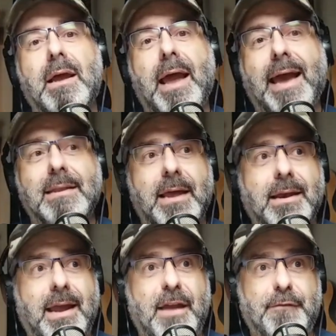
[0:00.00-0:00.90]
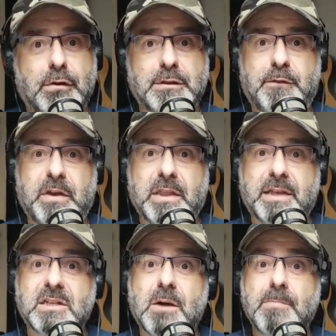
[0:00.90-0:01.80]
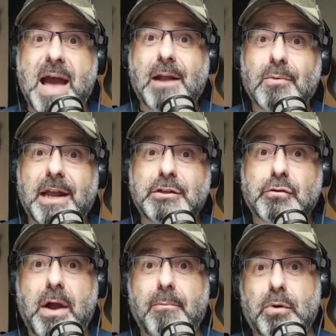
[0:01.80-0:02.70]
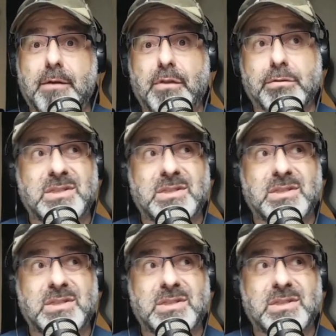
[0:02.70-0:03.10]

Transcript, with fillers: And then if those feelings come back when I try one of those